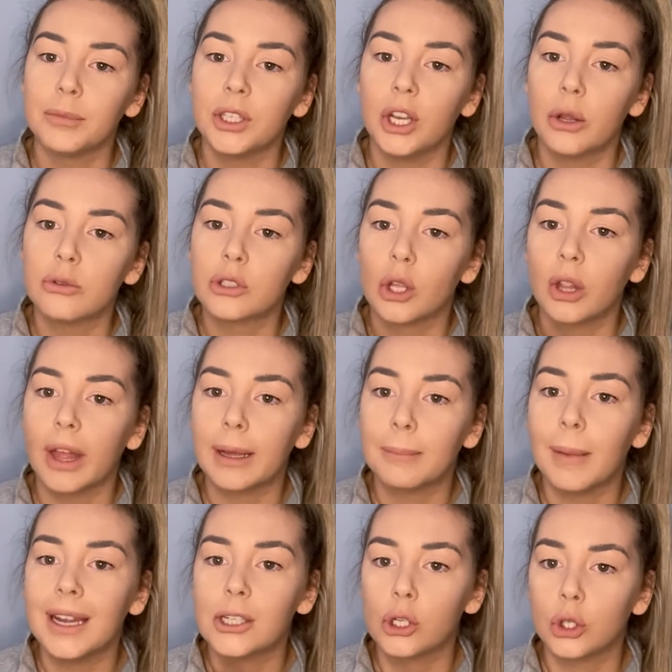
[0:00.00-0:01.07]
so
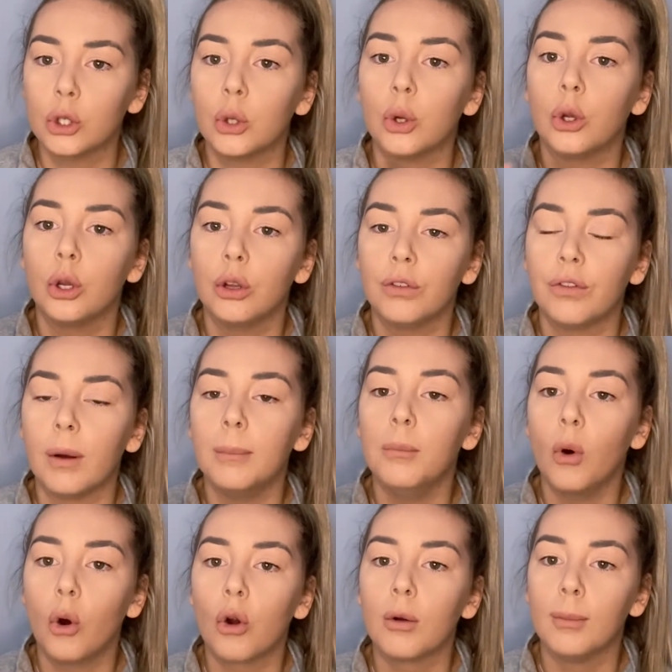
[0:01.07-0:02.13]
make sure you hoover
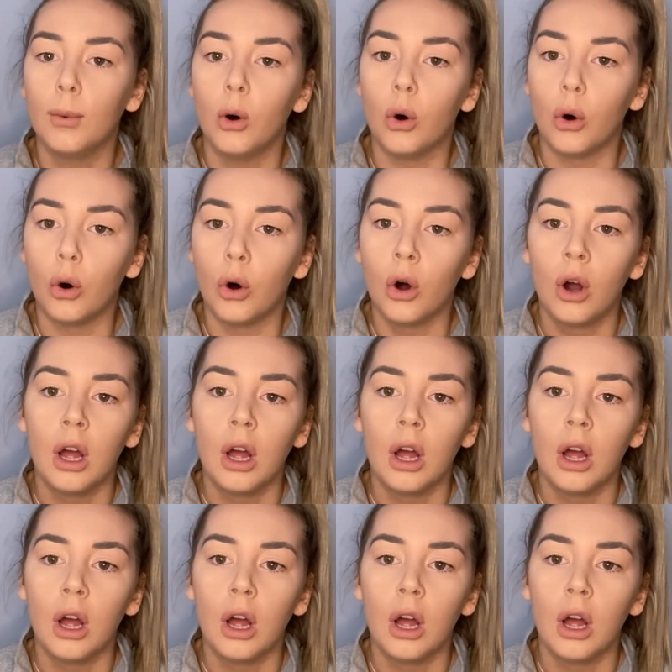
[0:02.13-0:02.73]
more and more.